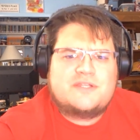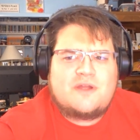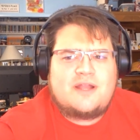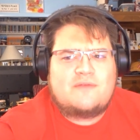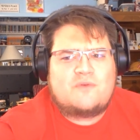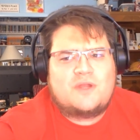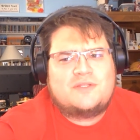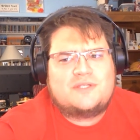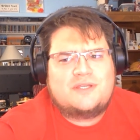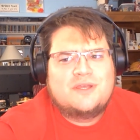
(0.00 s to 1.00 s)
kind of
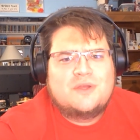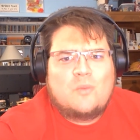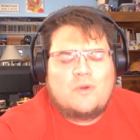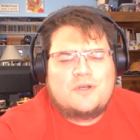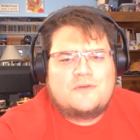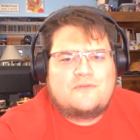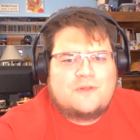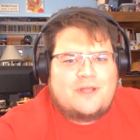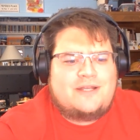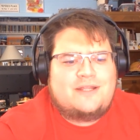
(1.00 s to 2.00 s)
crazy, wonderful
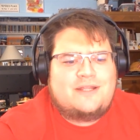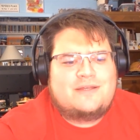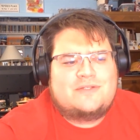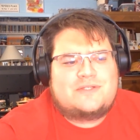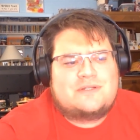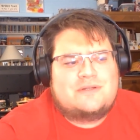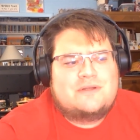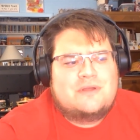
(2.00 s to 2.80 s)
ideas. And